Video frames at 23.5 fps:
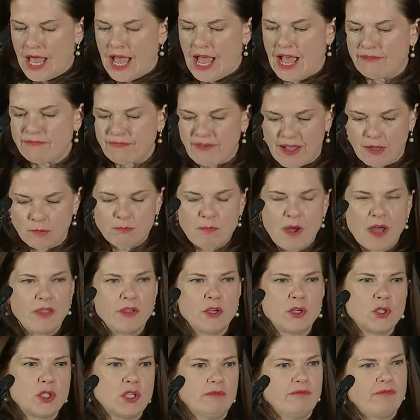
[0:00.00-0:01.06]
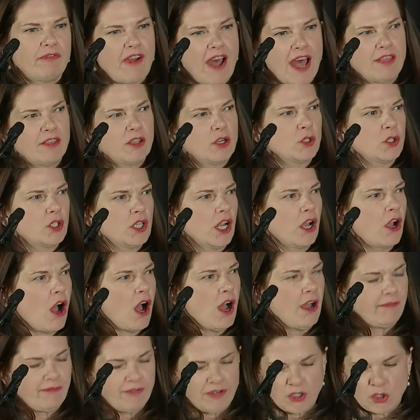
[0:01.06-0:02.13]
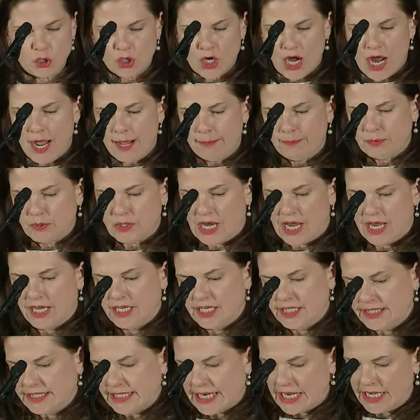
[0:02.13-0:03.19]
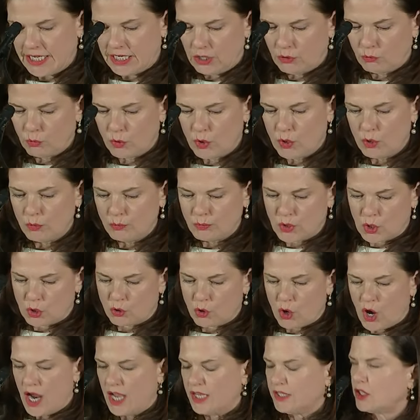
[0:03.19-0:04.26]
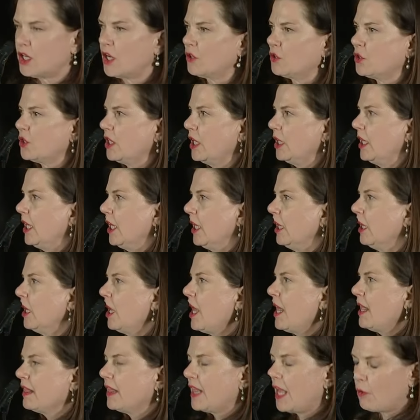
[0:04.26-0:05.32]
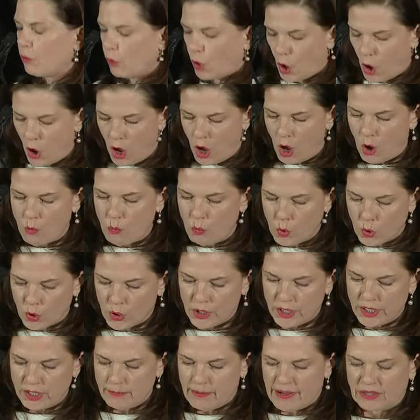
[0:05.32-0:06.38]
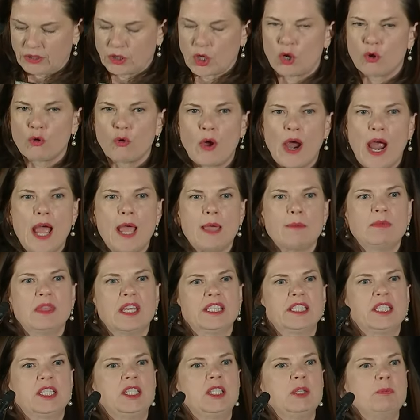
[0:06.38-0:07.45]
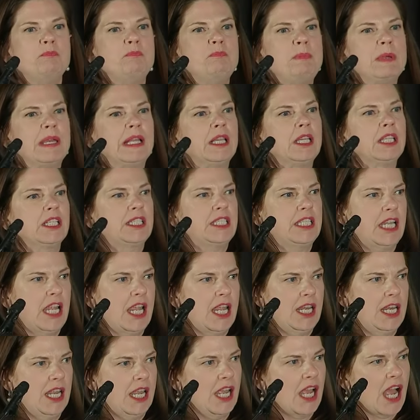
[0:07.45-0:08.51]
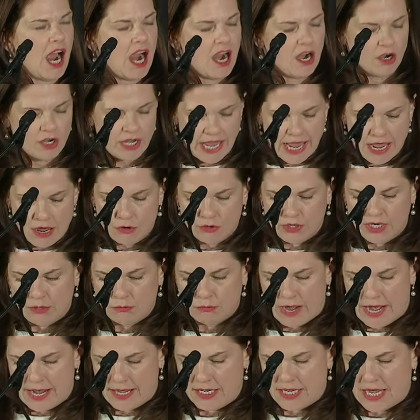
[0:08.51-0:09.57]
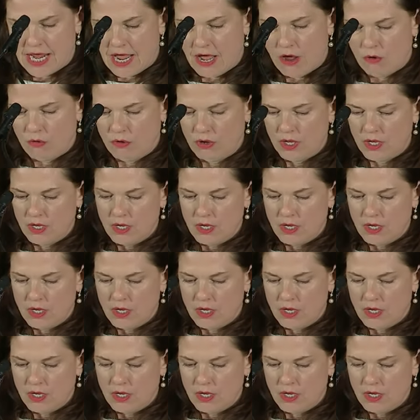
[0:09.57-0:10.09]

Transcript: I found mothers and fathers in coffee shops and in dining rooms across our city they were all worried about the crime that's debilitating our county right now.